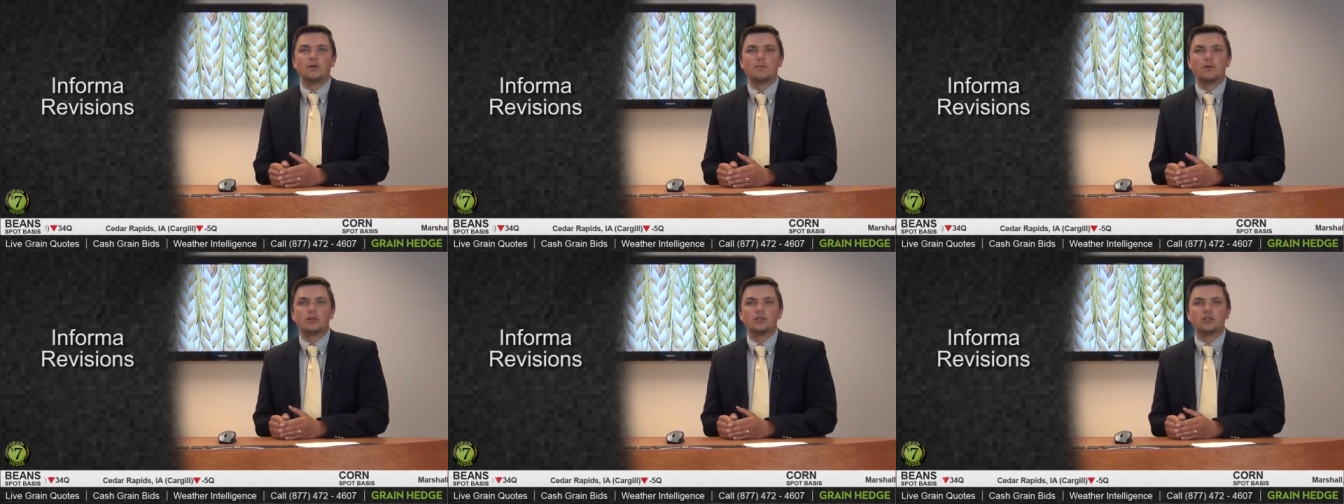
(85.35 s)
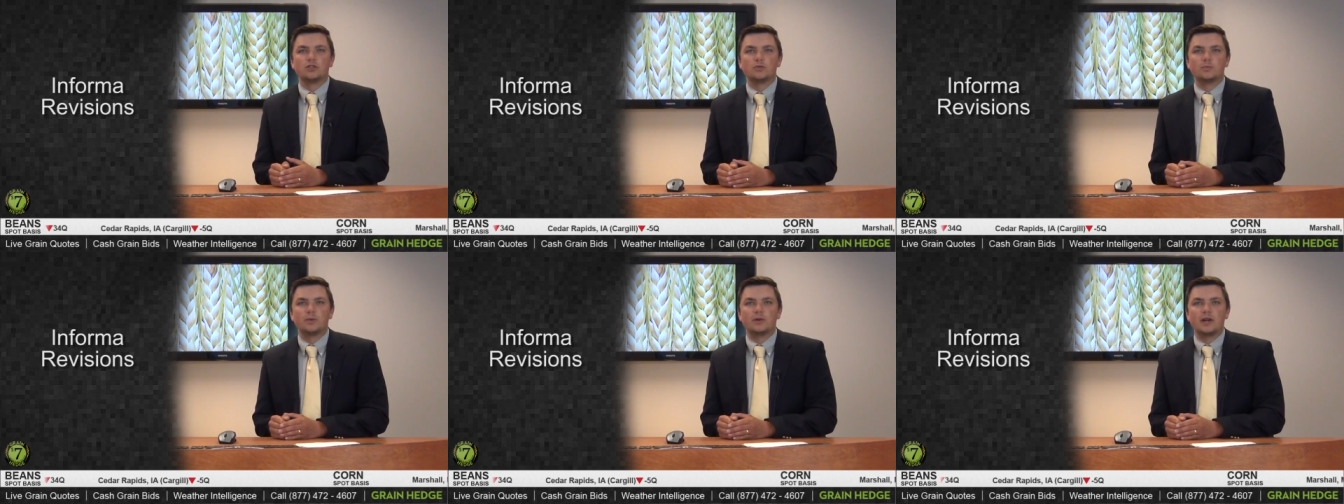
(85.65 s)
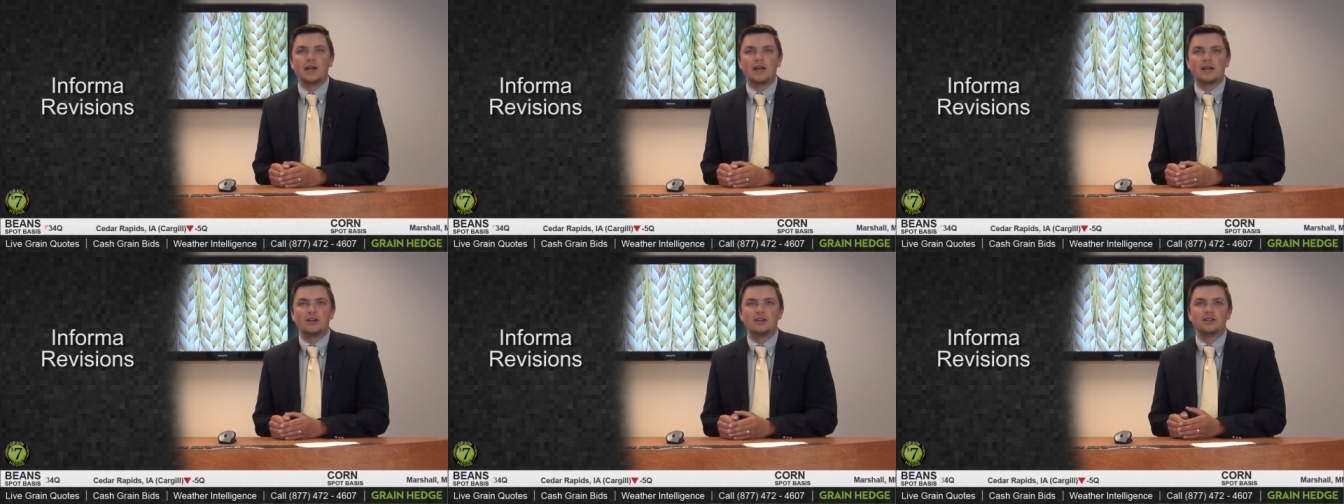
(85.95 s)
bushels per
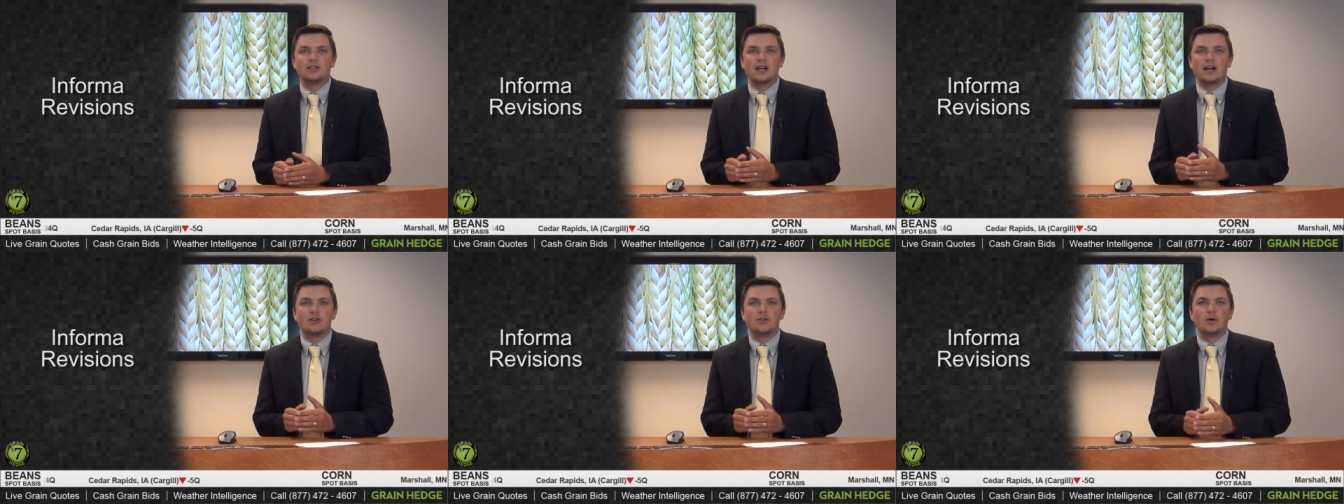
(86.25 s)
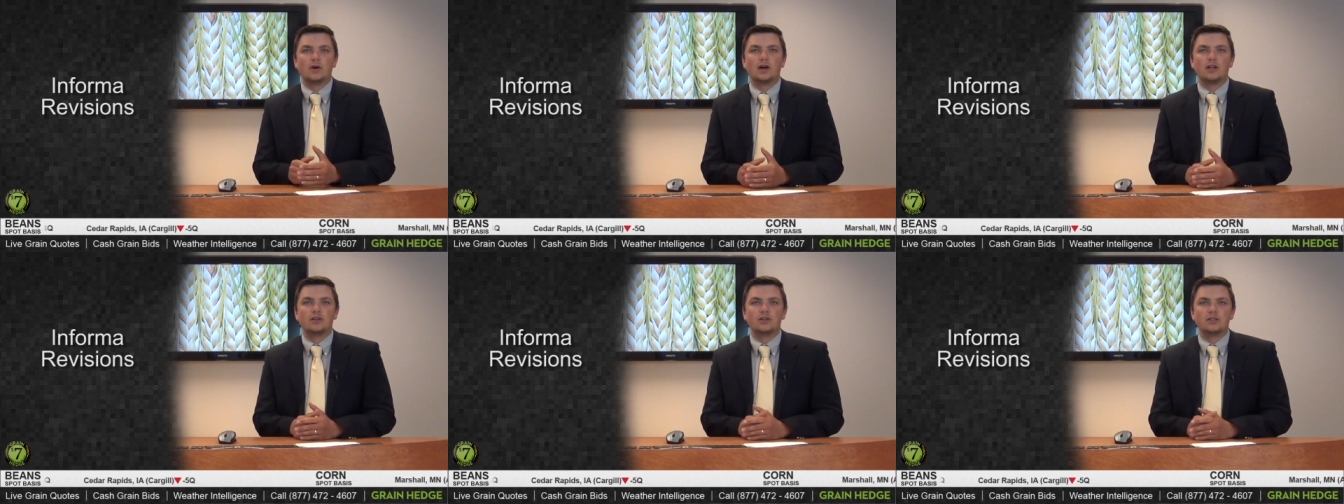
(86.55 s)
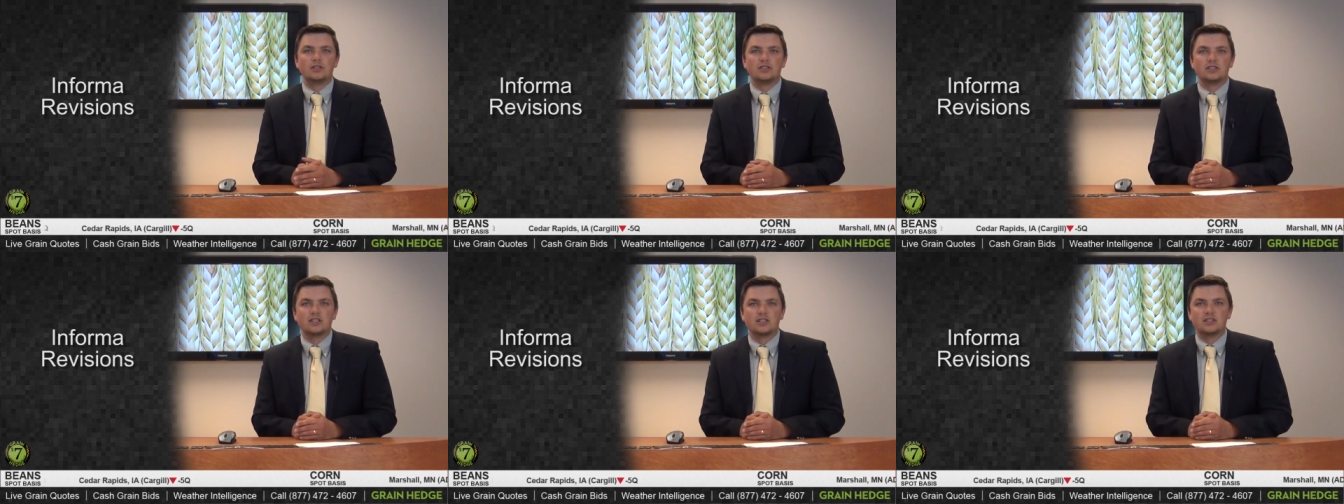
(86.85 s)
acre down to
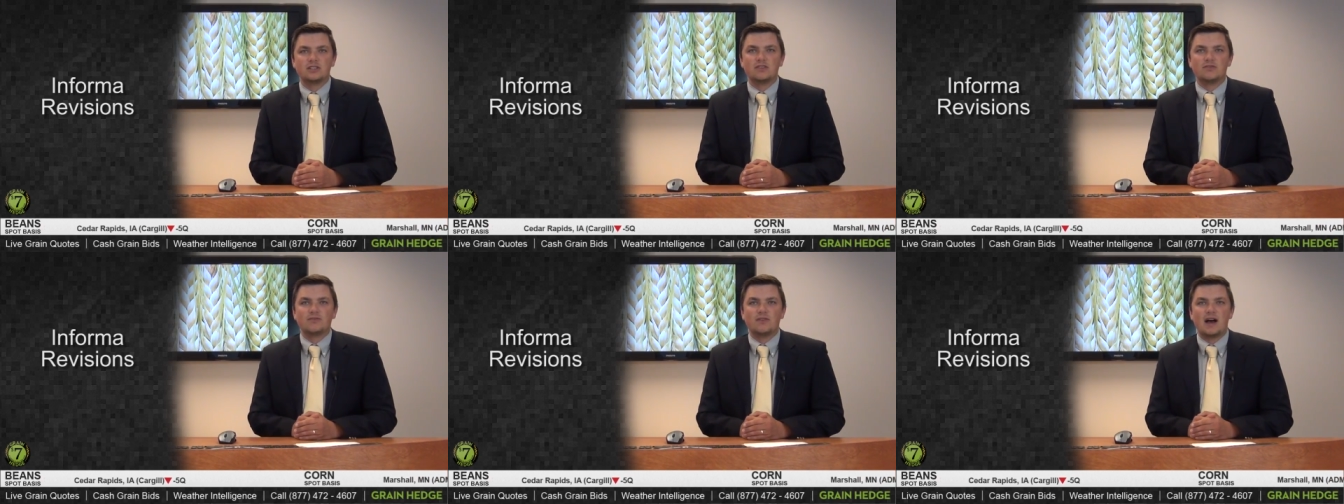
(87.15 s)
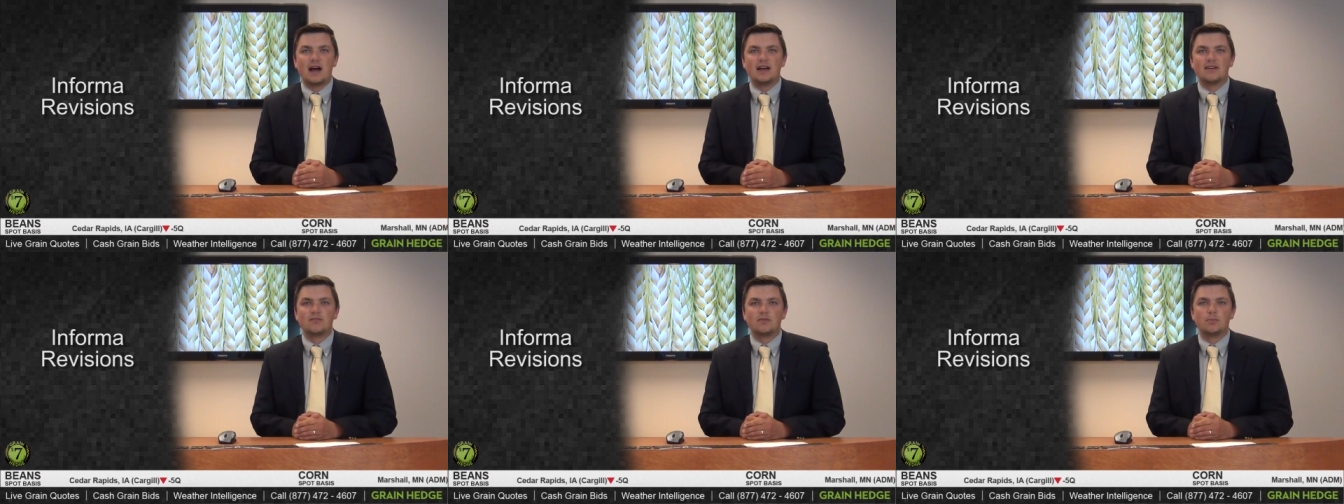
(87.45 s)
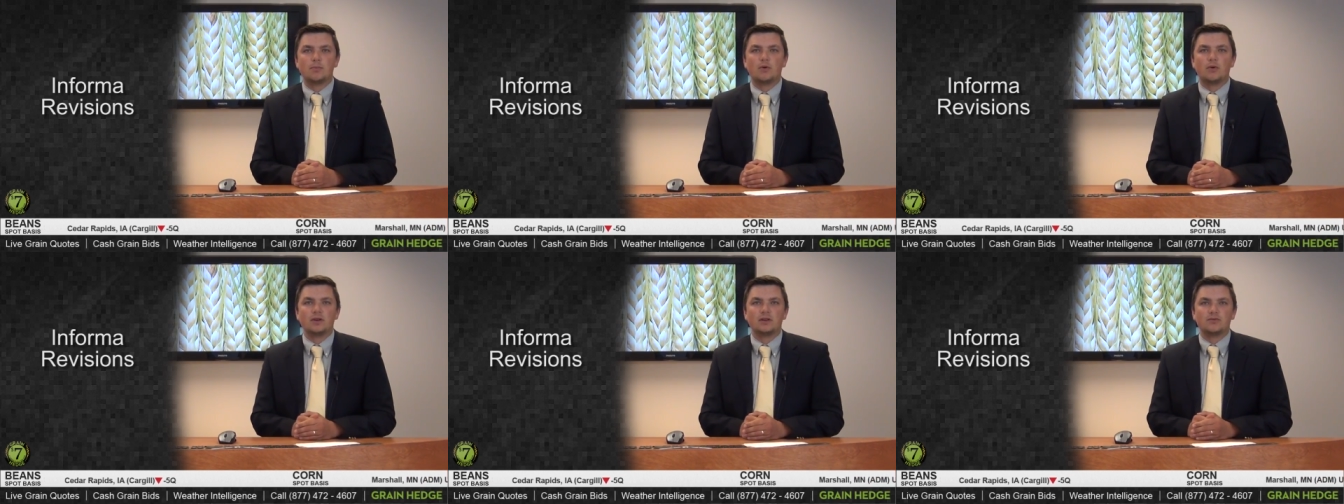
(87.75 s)

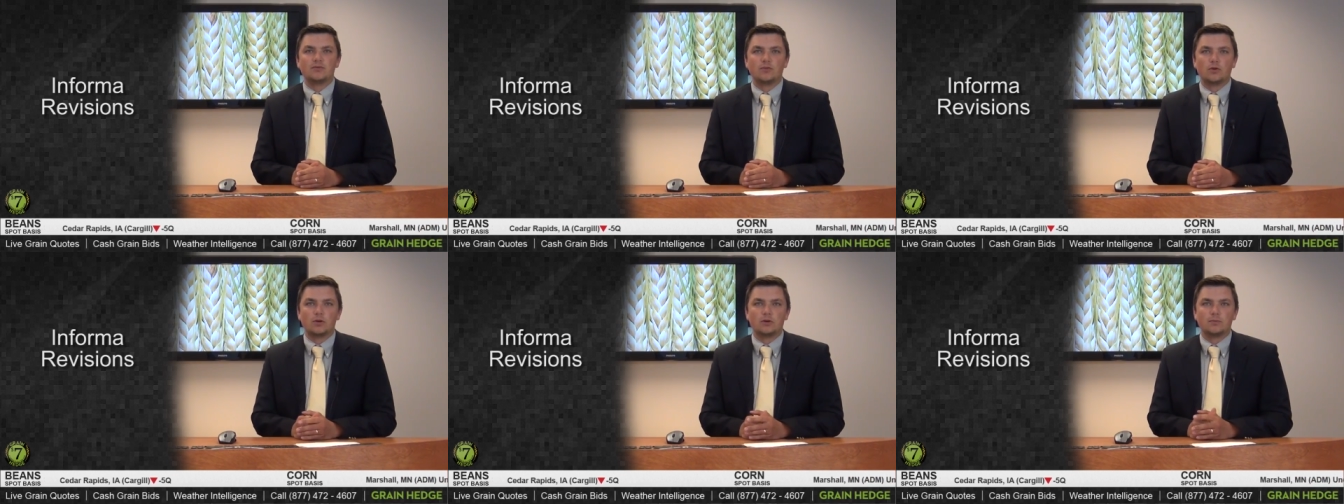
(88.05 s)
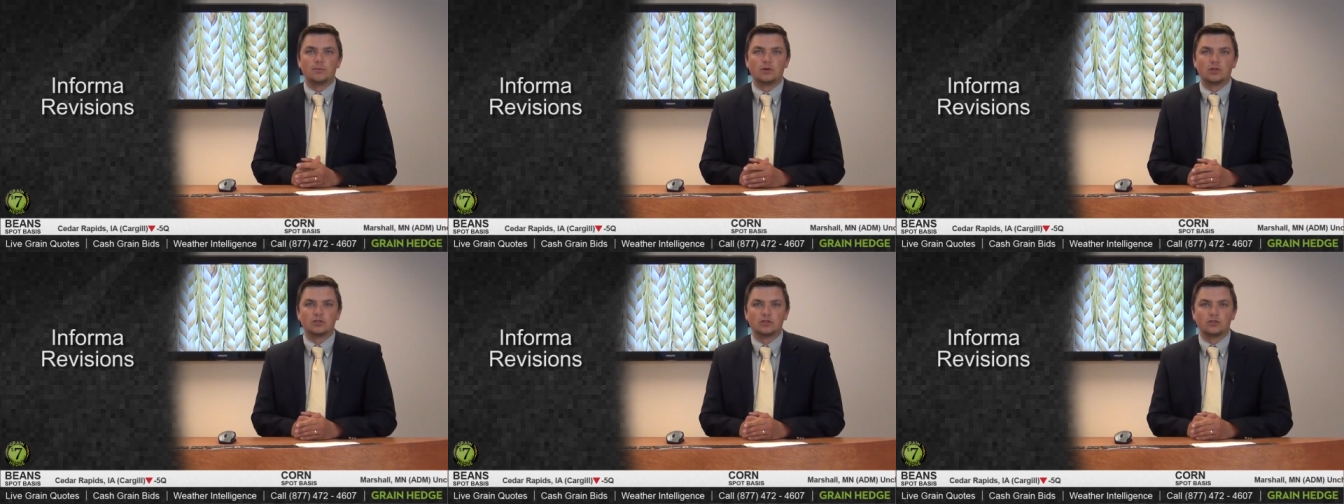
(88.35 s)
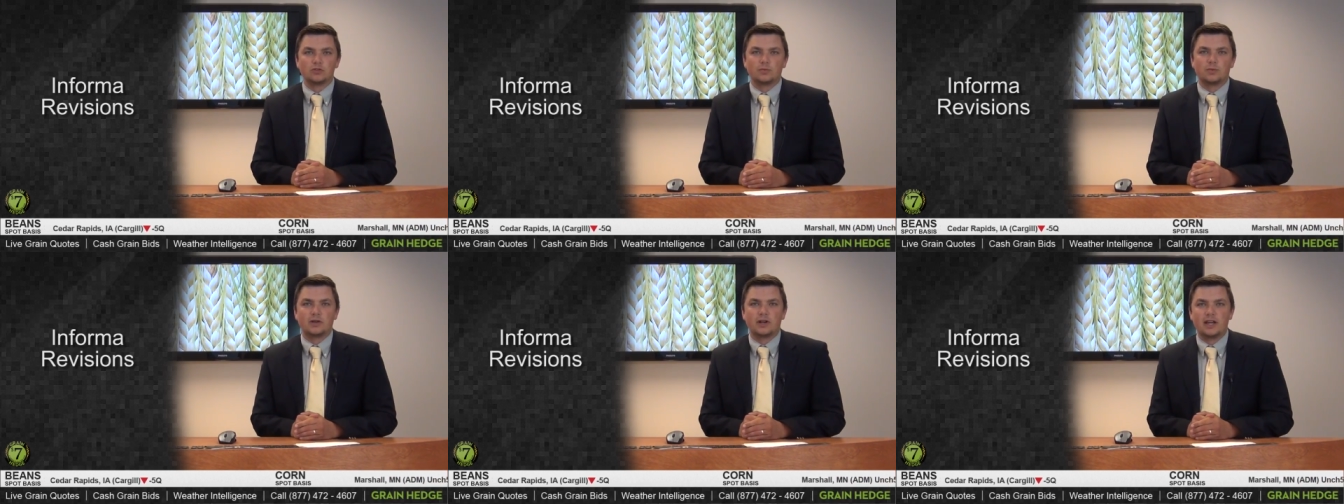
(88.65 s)
165.4
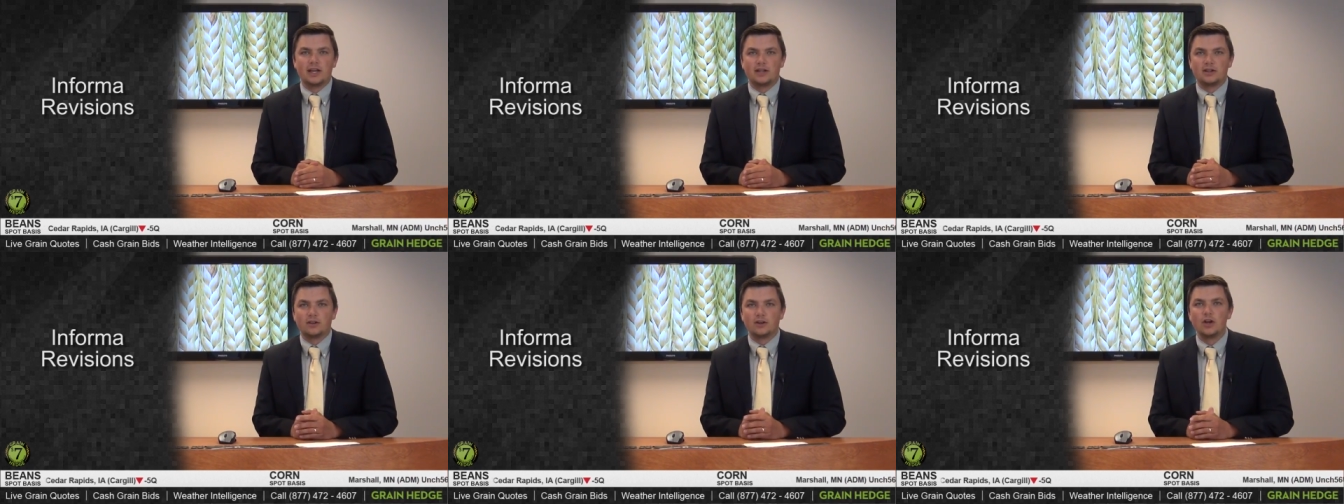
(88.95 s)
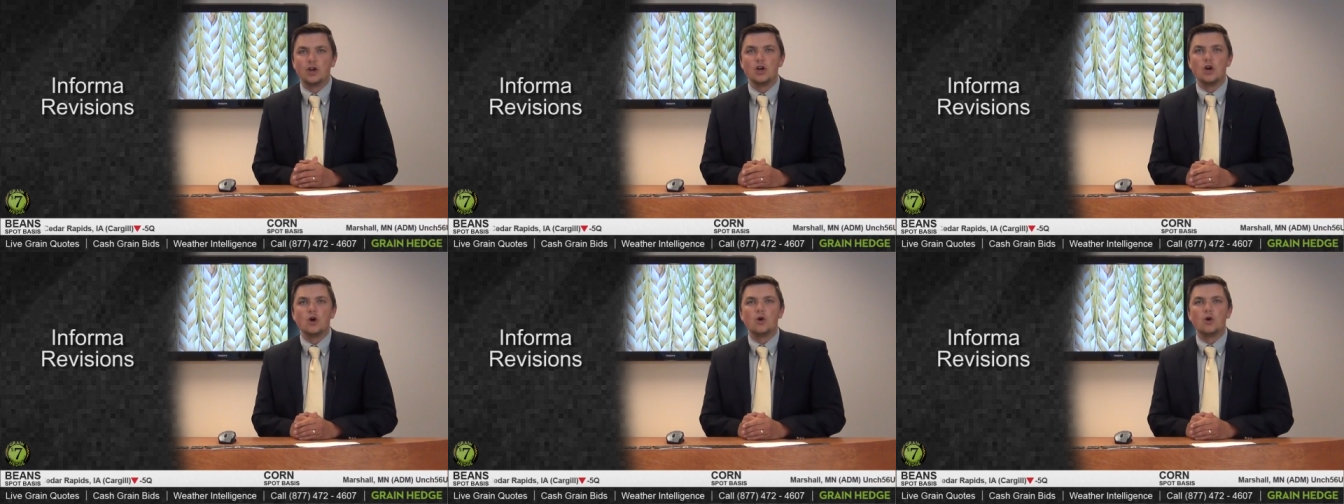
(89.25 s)
bushels per acre.